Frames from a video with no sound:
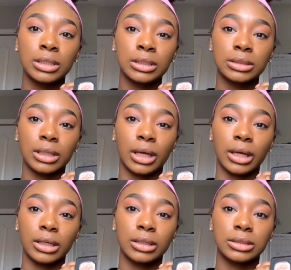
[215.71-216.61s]
So yeah, you
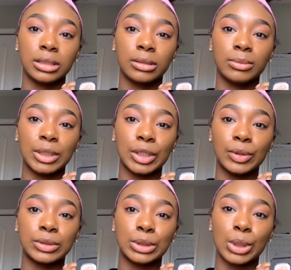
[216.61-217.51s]
can see it's been
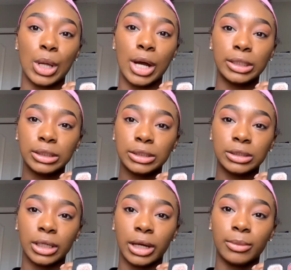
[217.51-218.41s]
used a lot. So
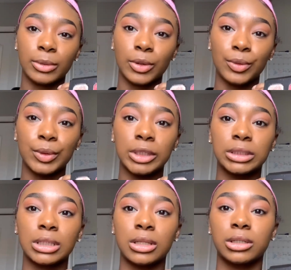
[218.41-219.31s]
yeah, I'm going with this
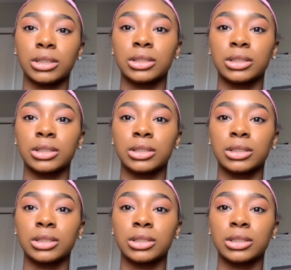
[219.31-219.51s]
color.